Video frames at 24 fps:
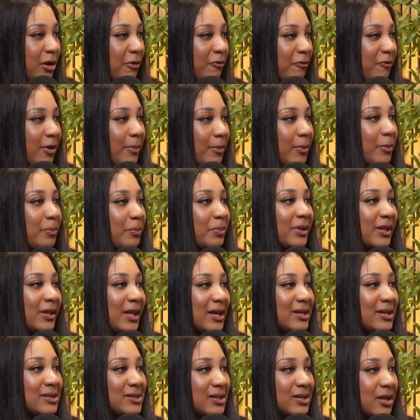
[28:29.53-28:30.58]
From a
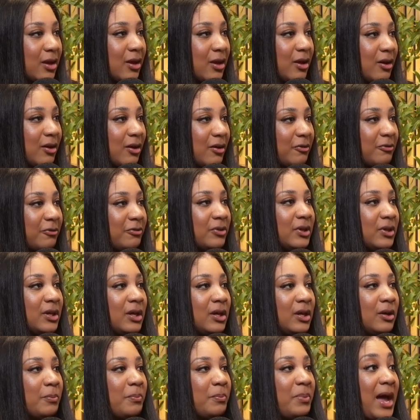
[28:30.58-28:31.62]
place of
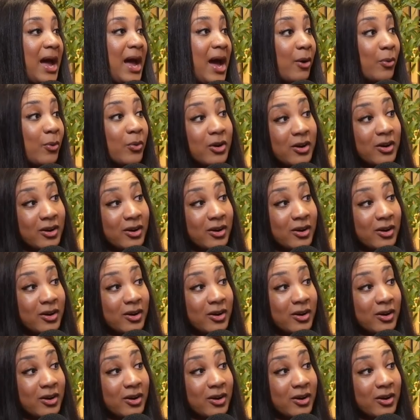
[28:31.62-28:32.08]
power.